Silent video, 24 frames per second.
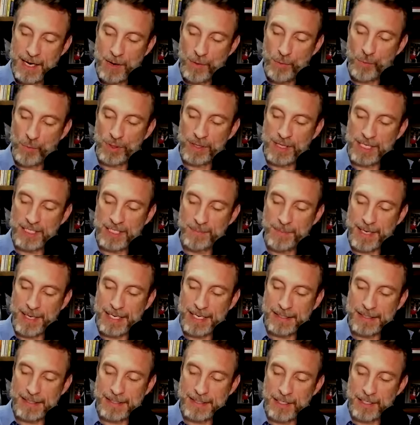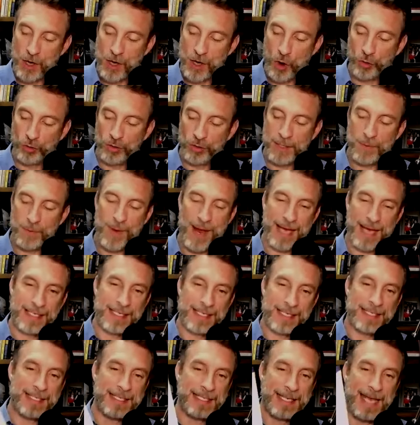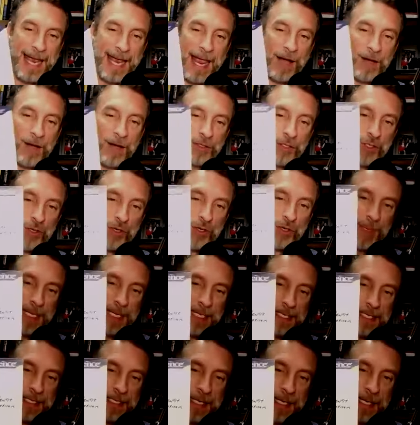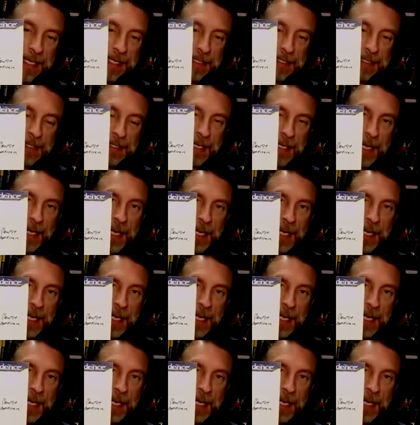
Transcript: What this means is the only way to scale your business